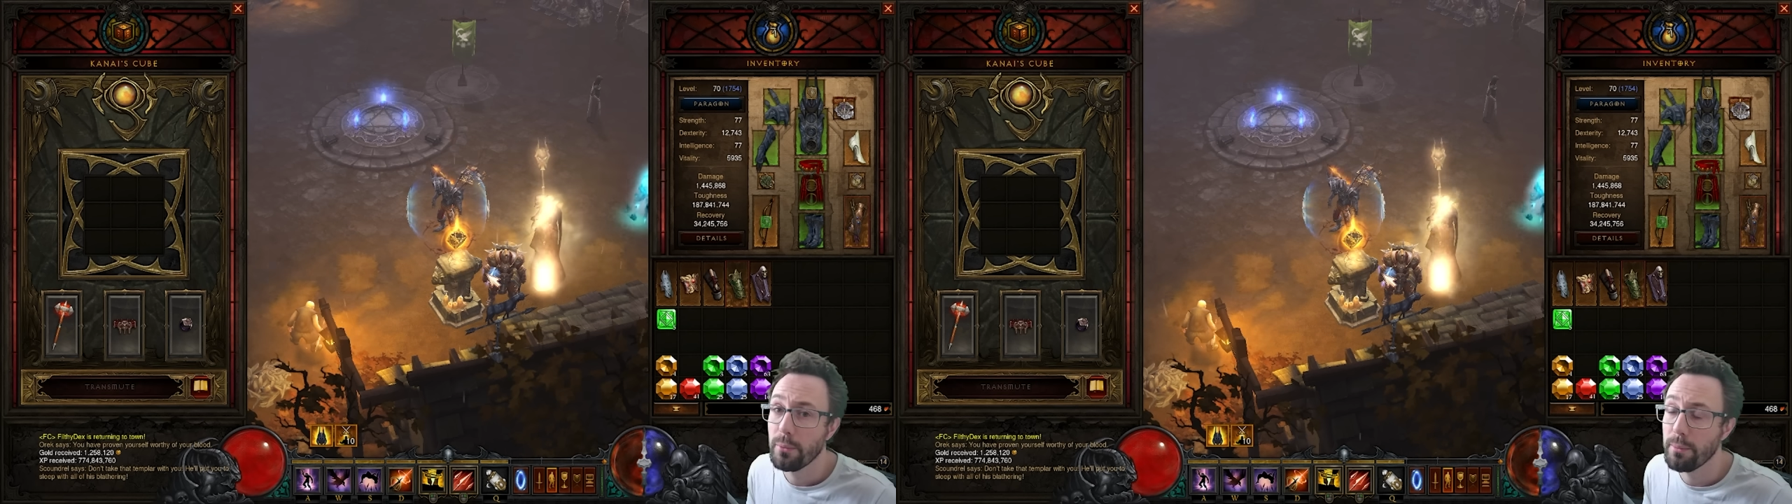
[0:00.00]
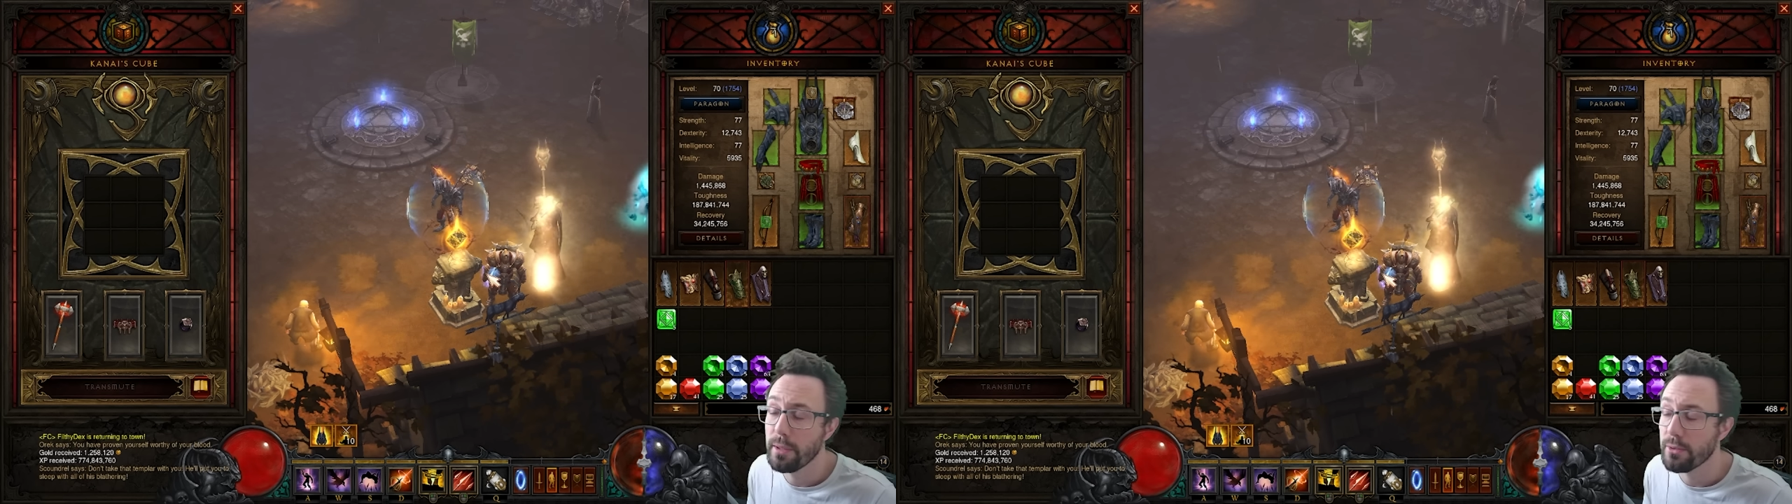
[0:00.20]

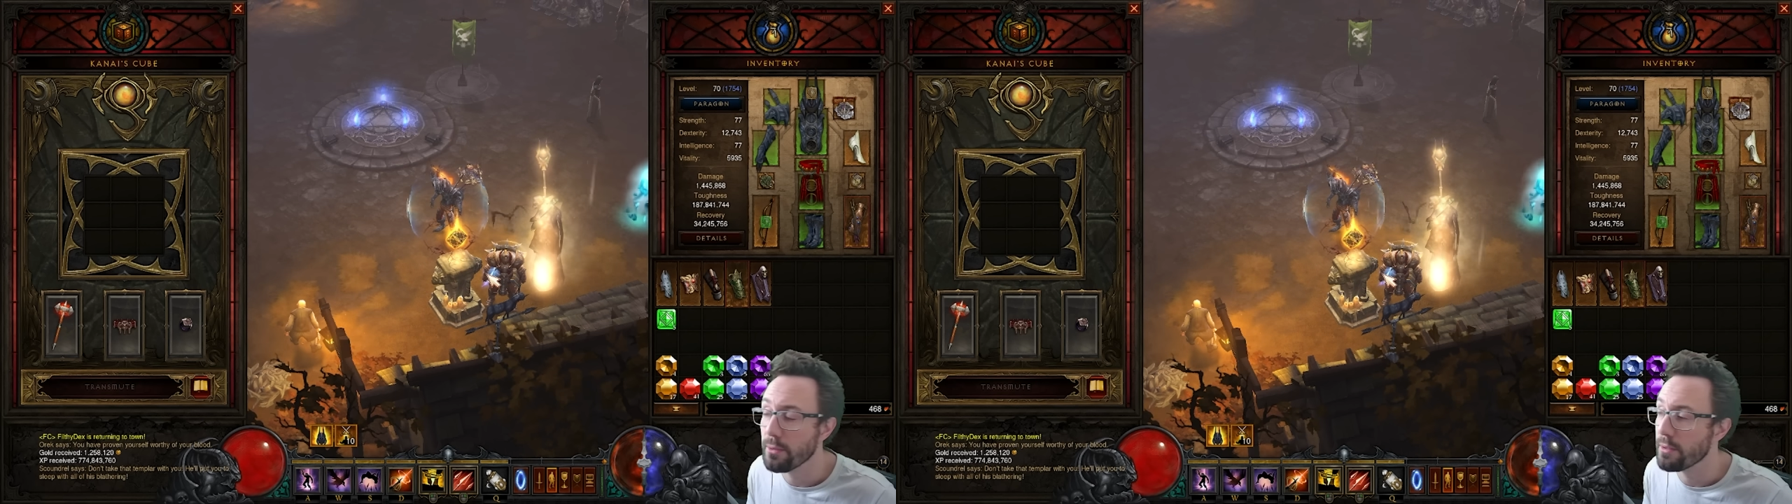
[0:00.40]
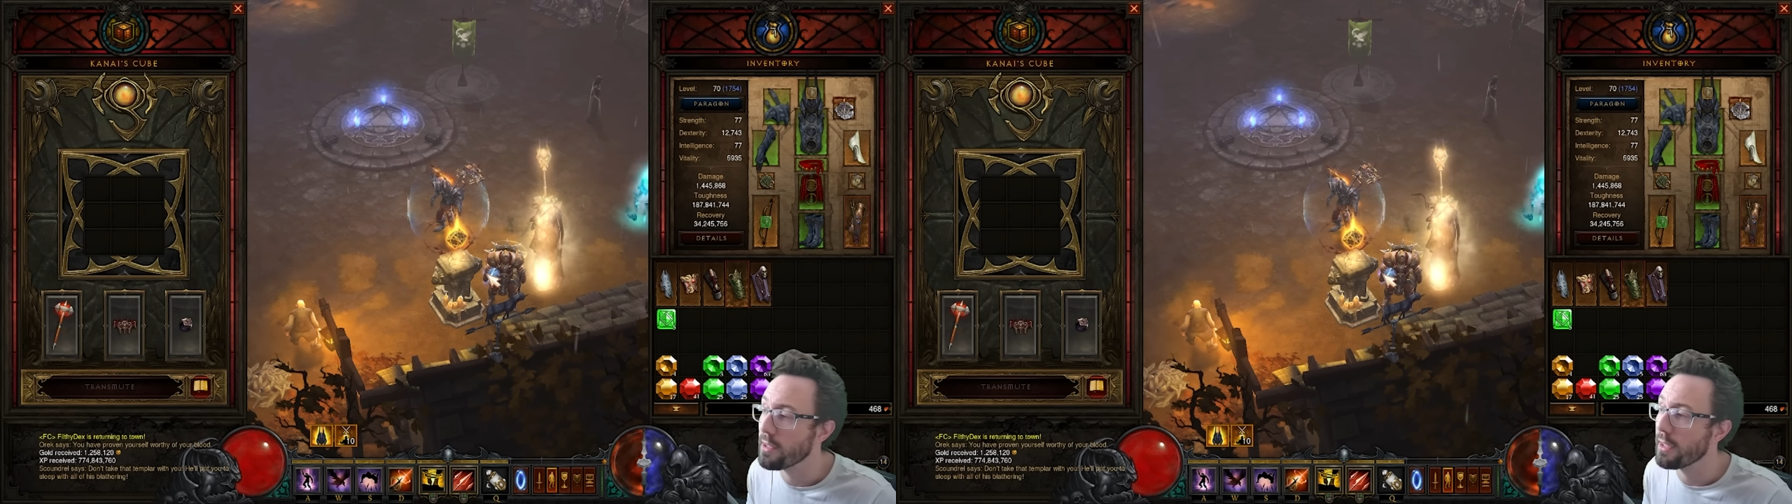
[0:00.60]
we may as
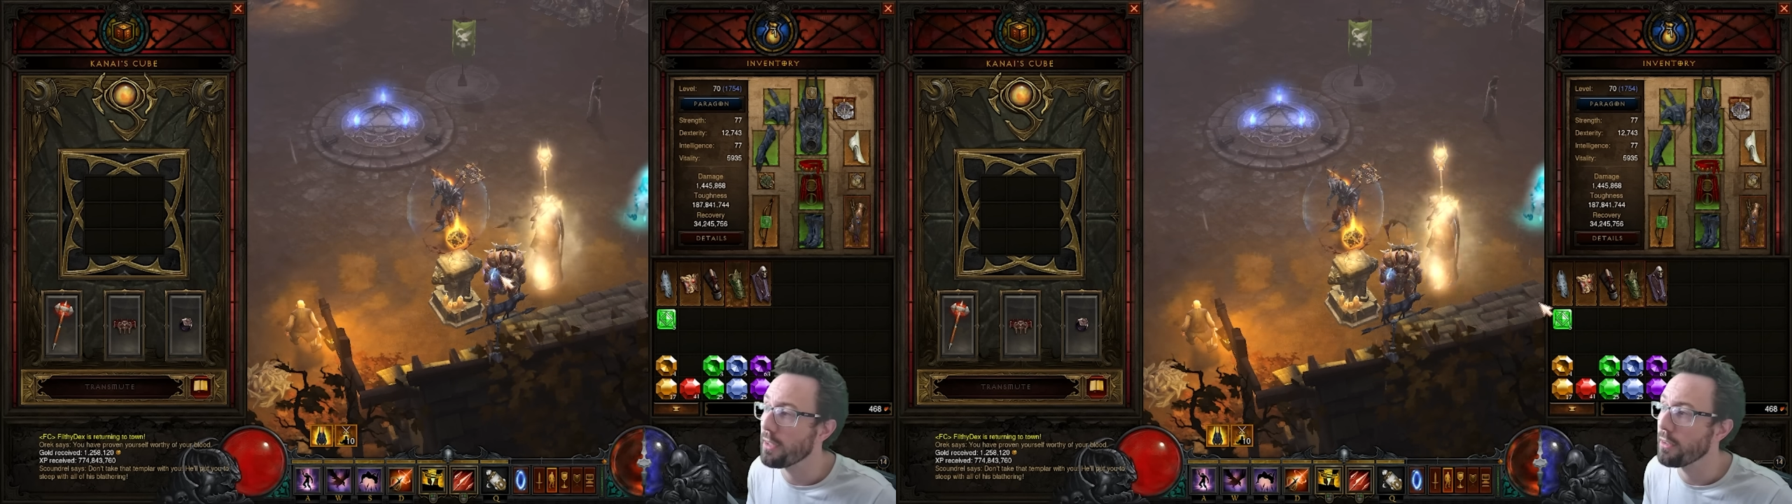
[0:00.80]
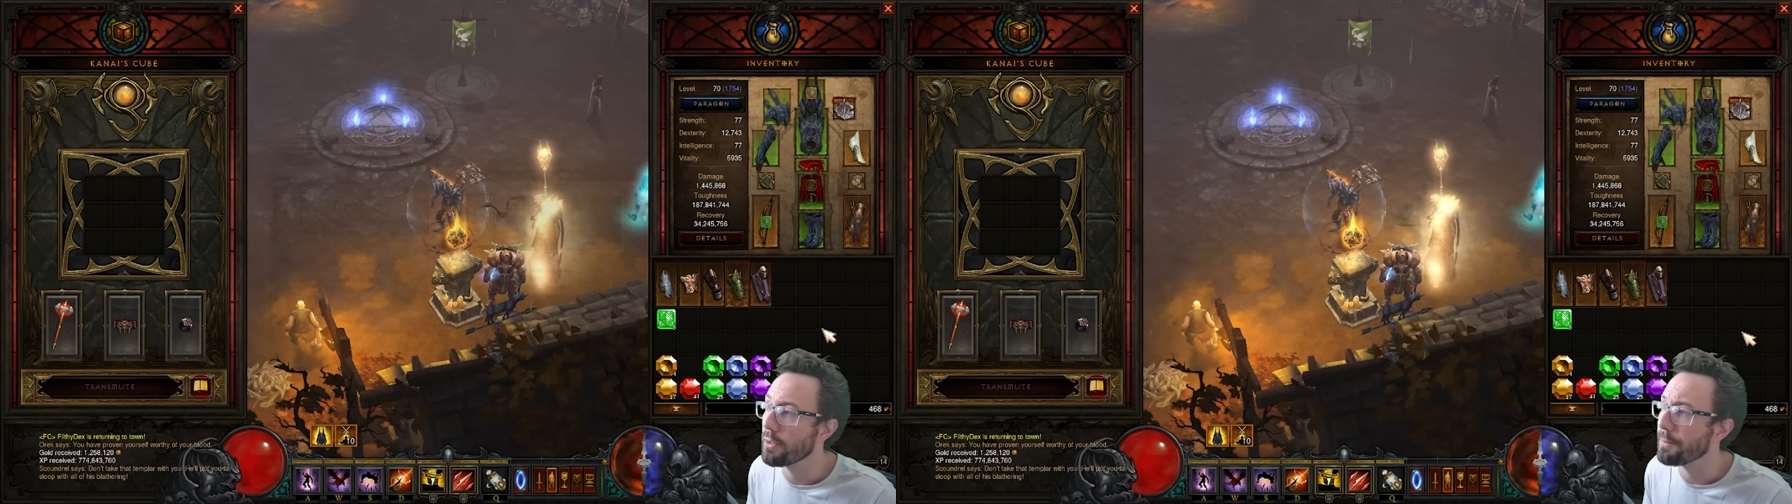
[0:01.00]
well take a look.